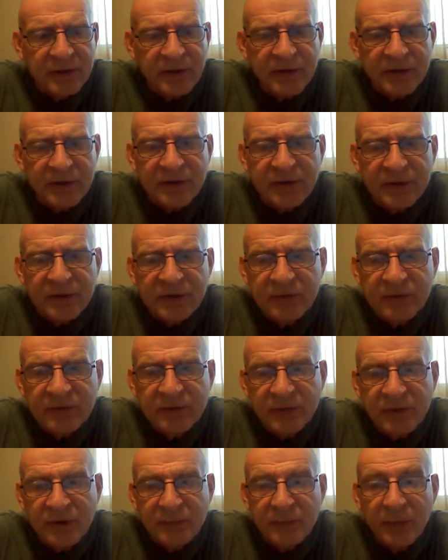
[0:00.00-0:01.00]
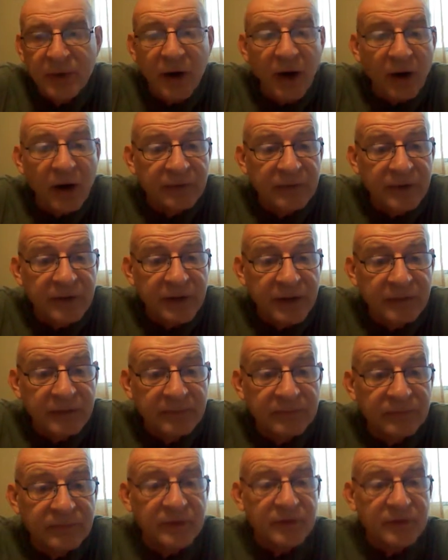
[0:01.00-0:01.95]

transition from monophony,